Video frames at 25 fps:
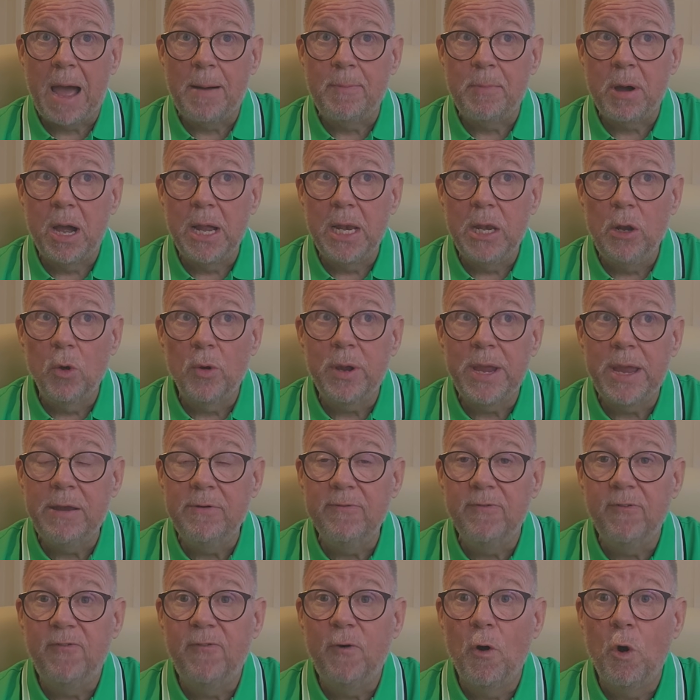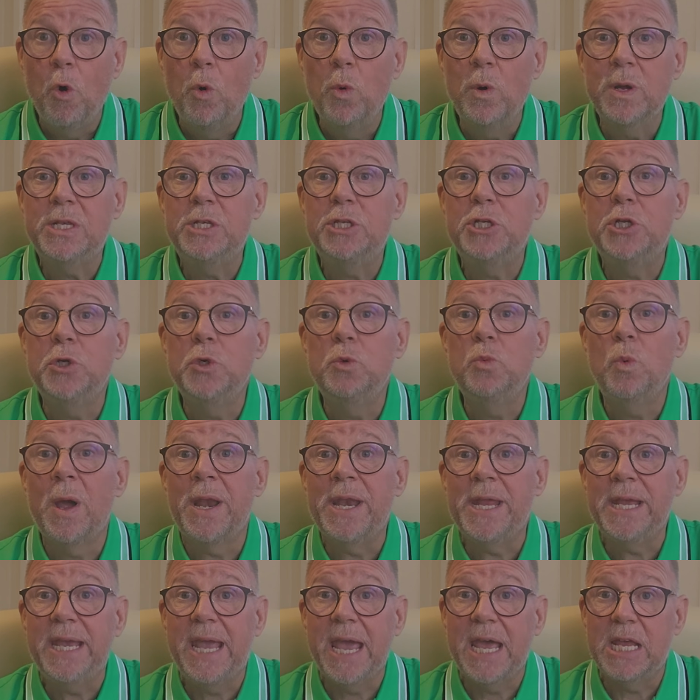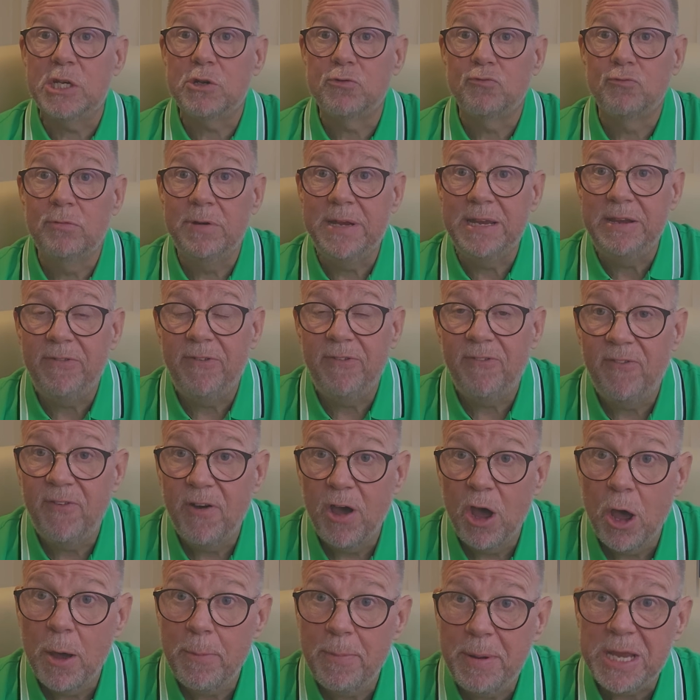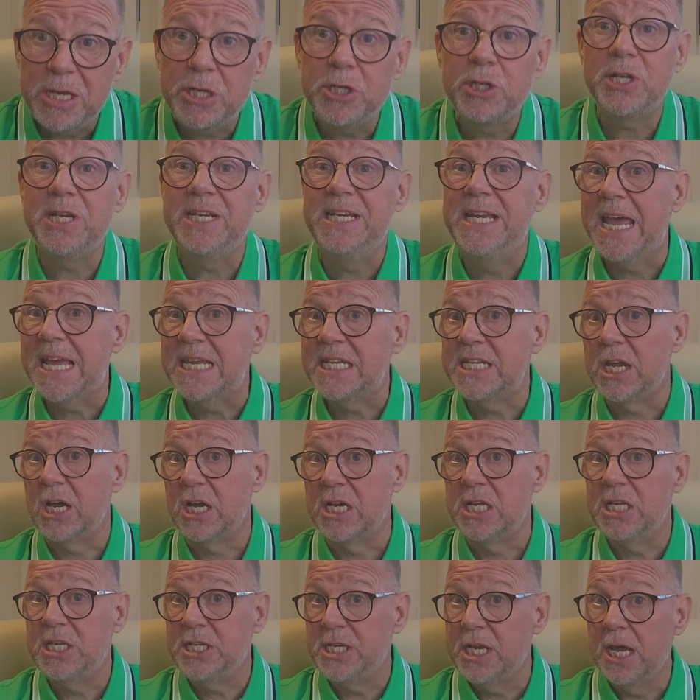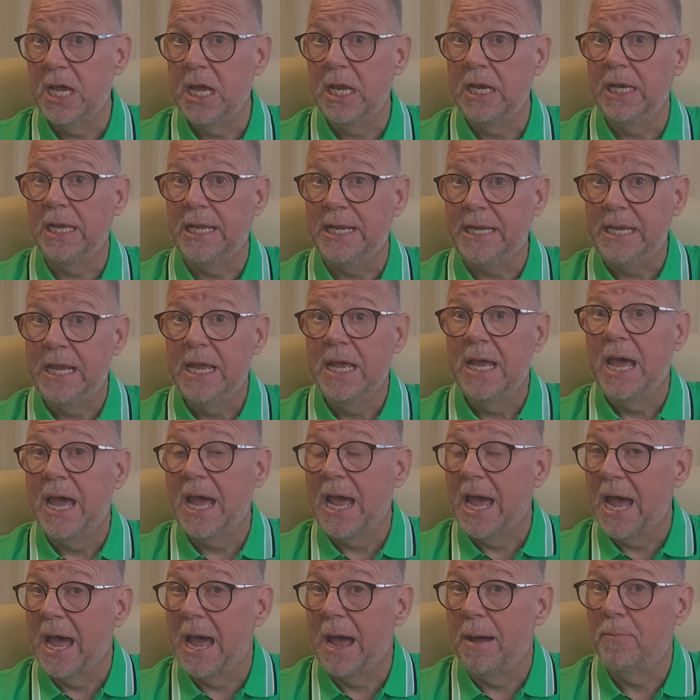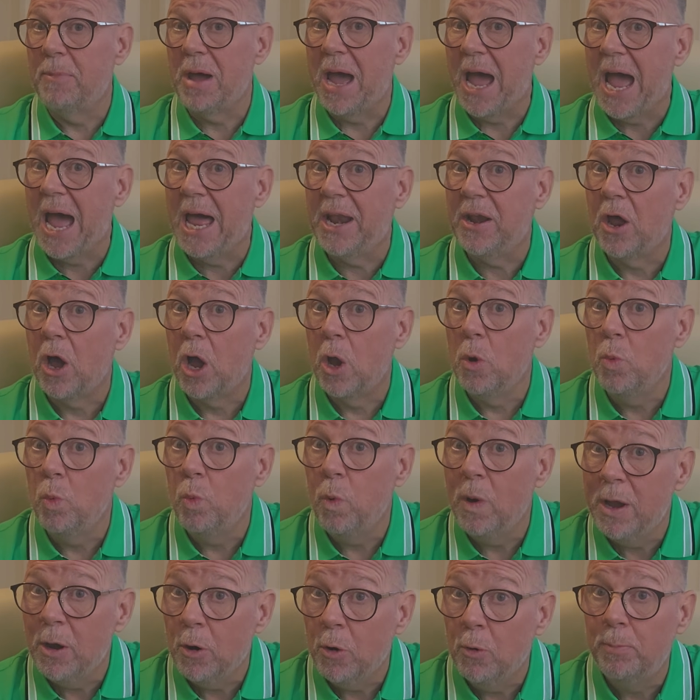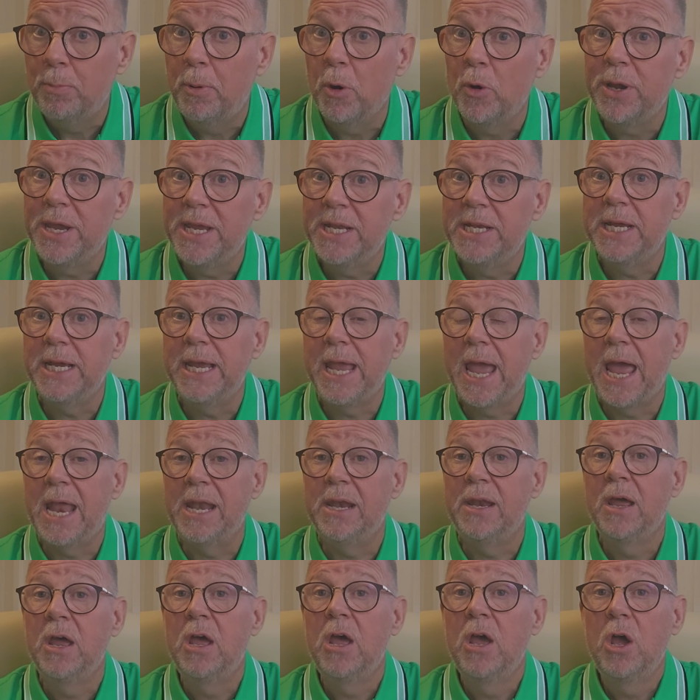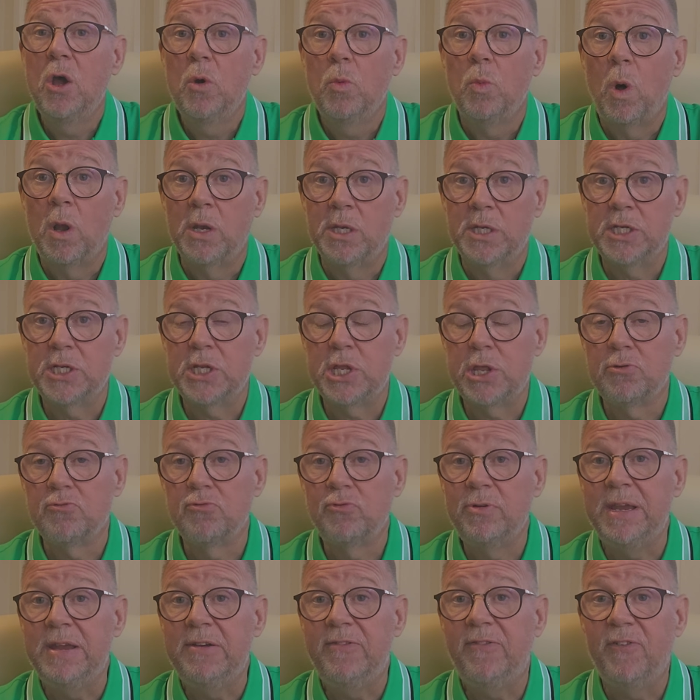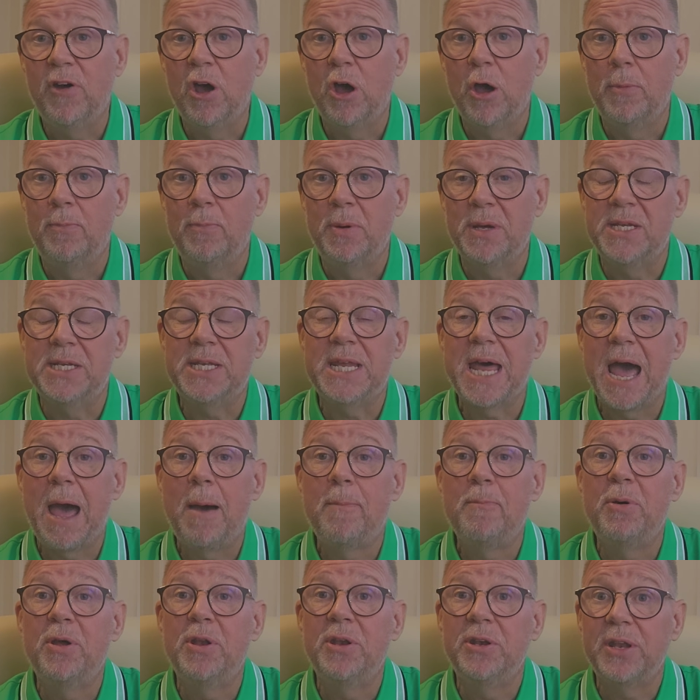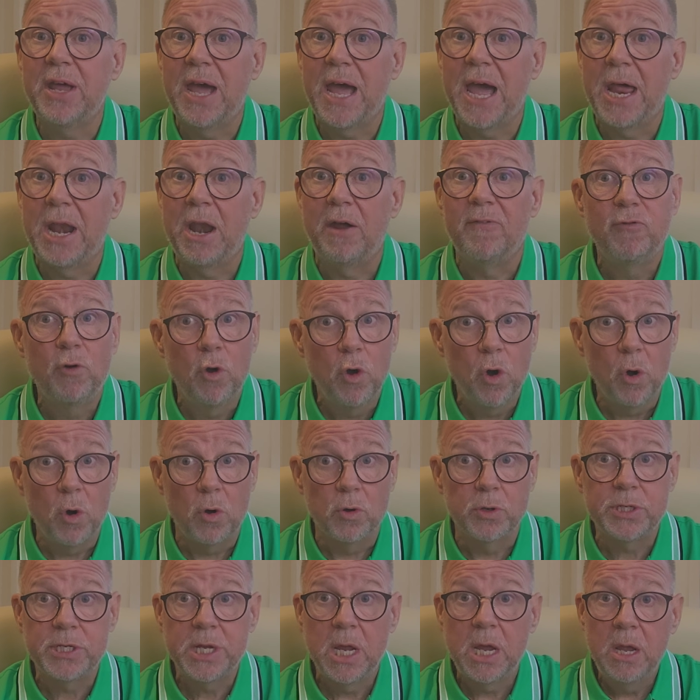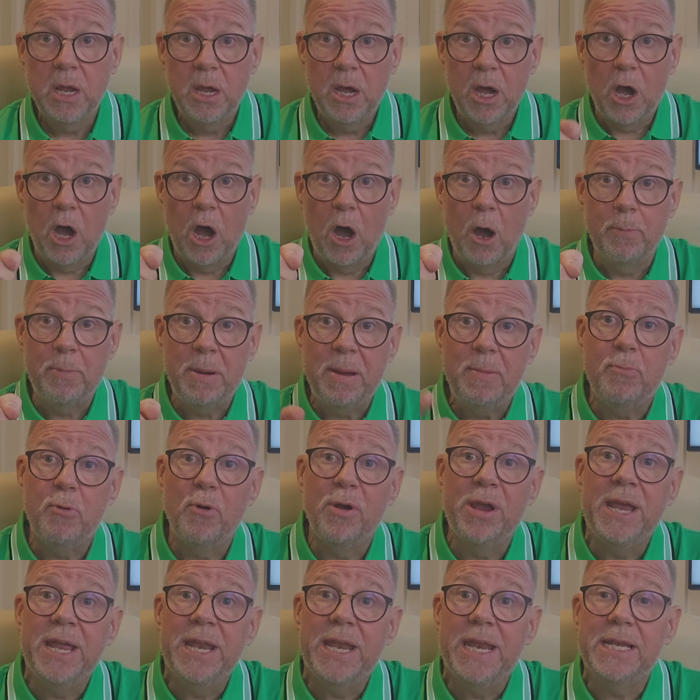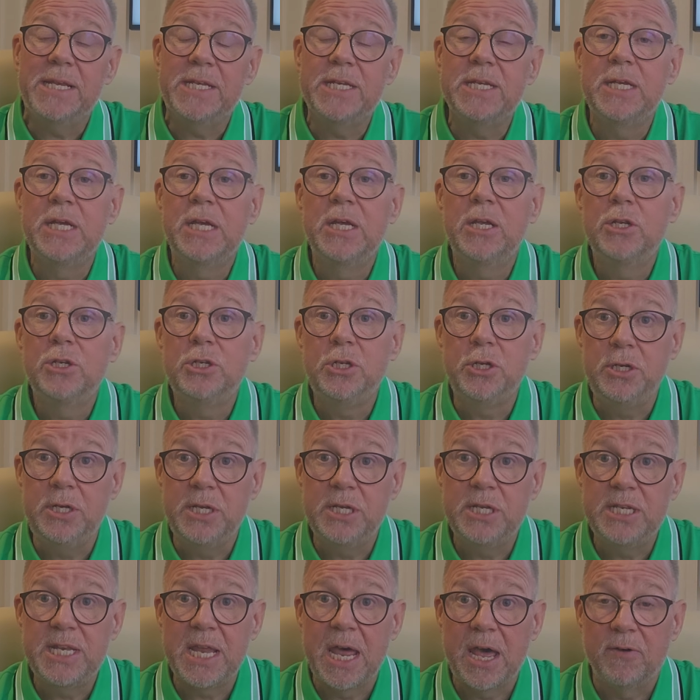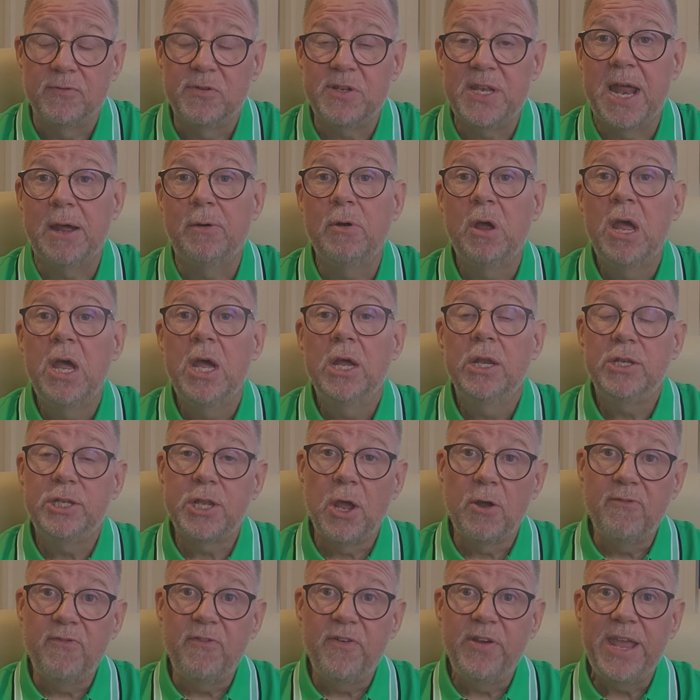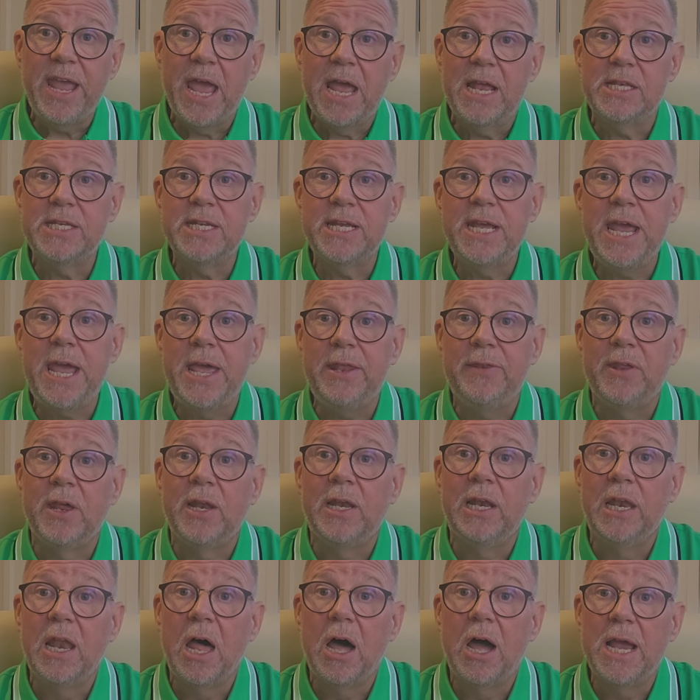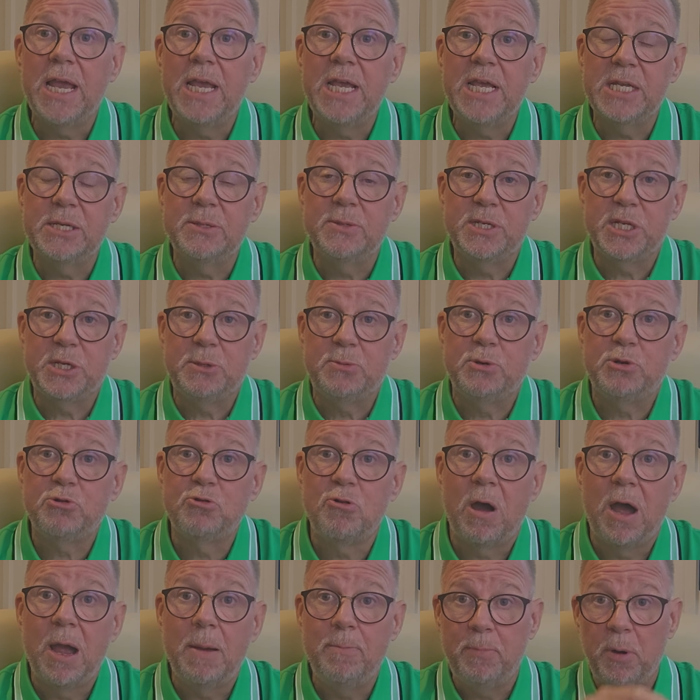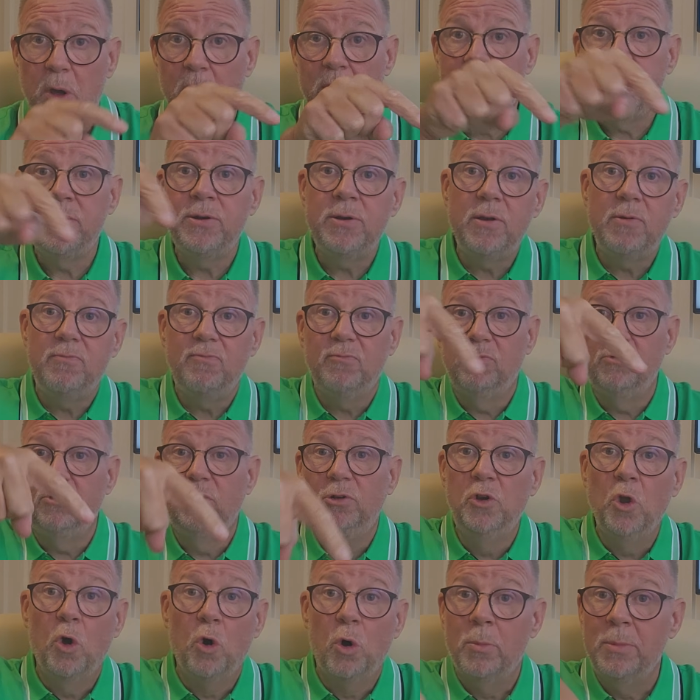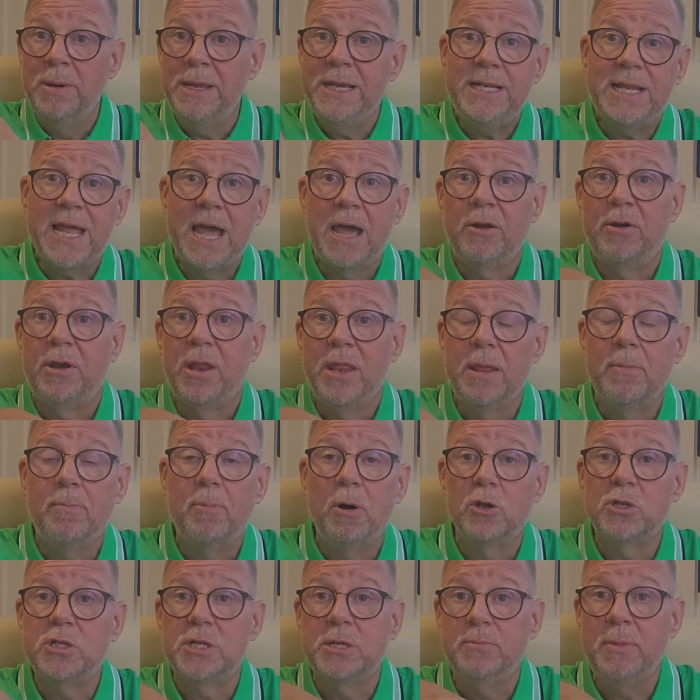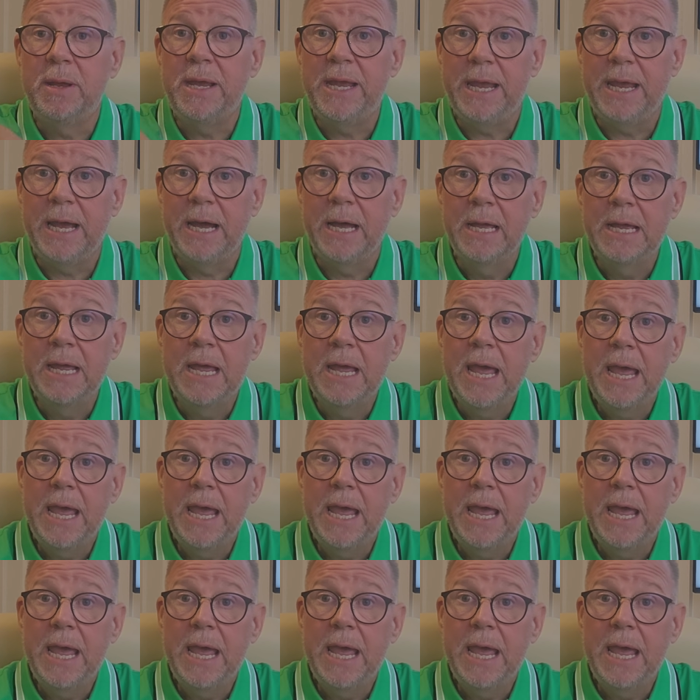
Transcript: I looking forward to when it gets refurbished? Yes, I certainly am, and I will book it again once the refurb has happened, and of course I'll be bringing it to yourselves. Now, don't forget to hit the like and subscribe button, normally down at the bottom here.